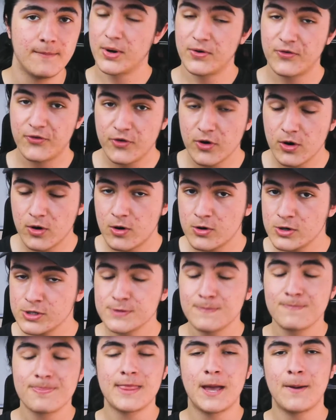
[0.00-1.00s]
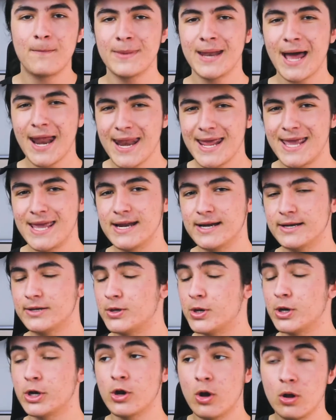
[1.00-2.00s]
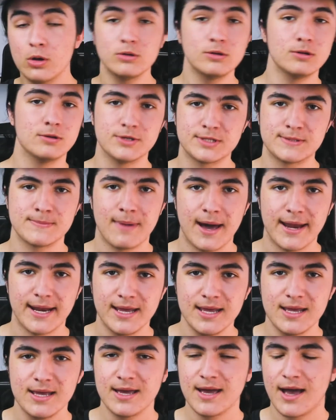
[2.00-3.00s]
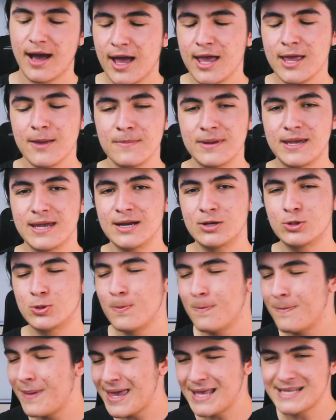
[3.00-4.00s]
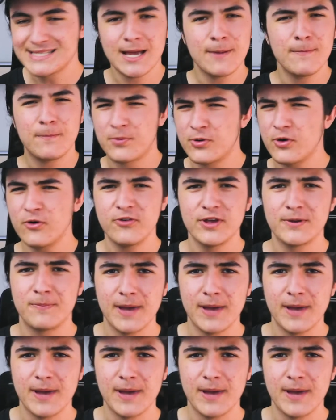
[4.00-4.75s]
But of course, I'm not here to not lose money, I am here to make some profit,